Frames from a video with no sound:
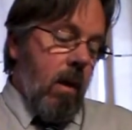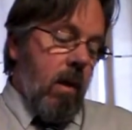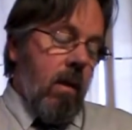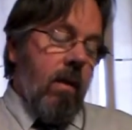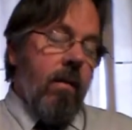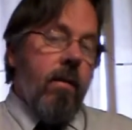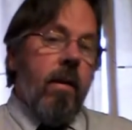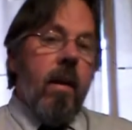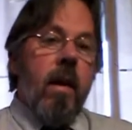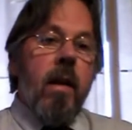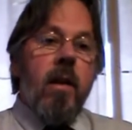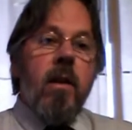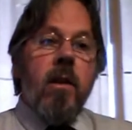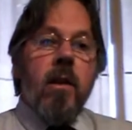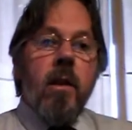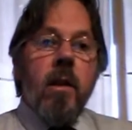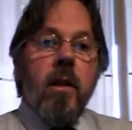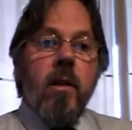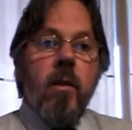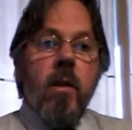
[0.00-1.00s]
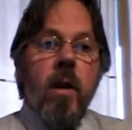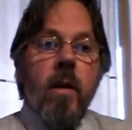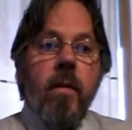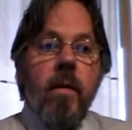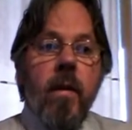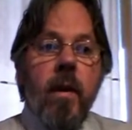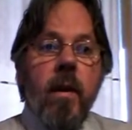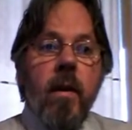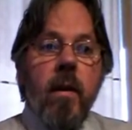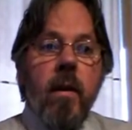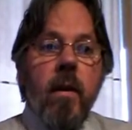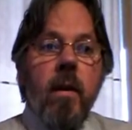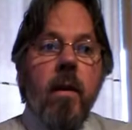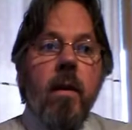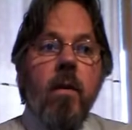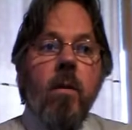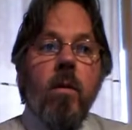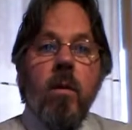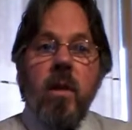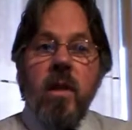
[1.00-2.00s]
The village that you live in,
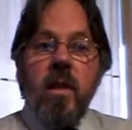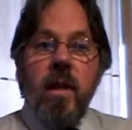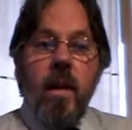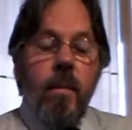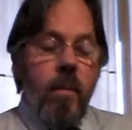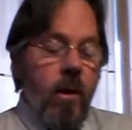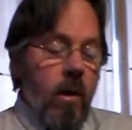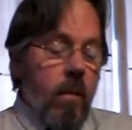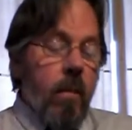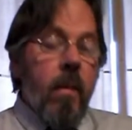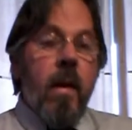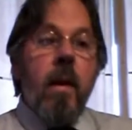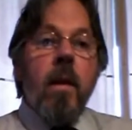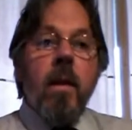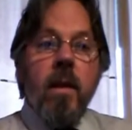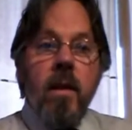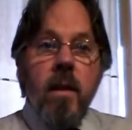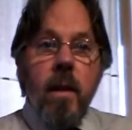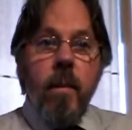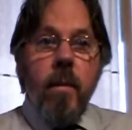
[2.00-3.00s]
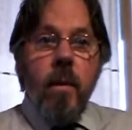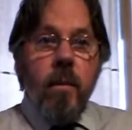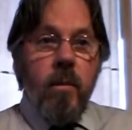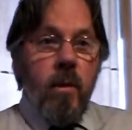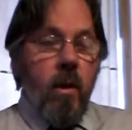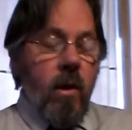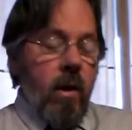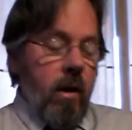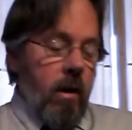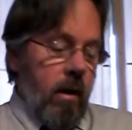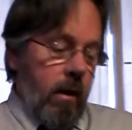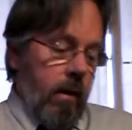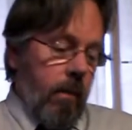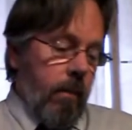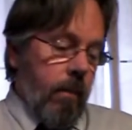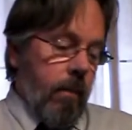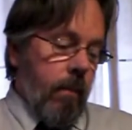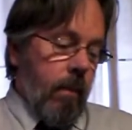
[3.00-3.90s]
the suburb, the suburb's got a name.